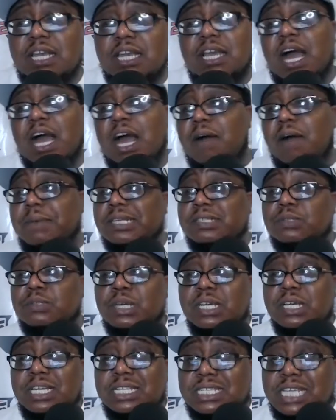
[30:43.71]
As
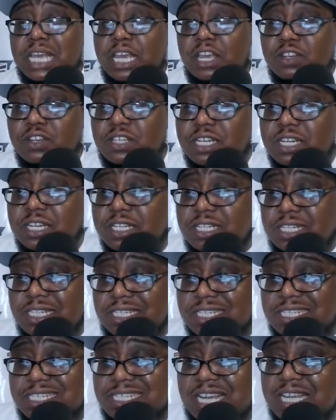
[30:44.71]
we continue to
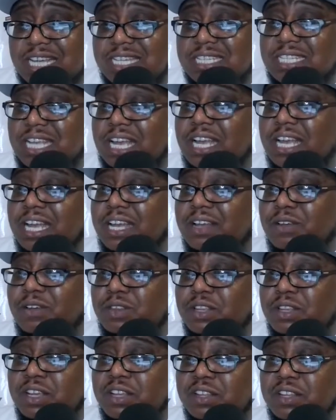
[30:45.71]
discuss
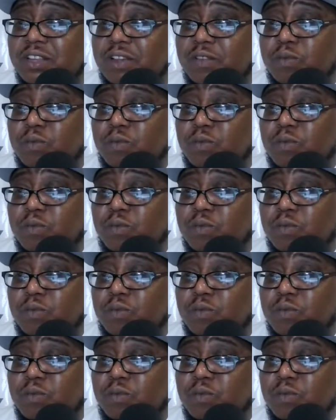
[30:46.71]
the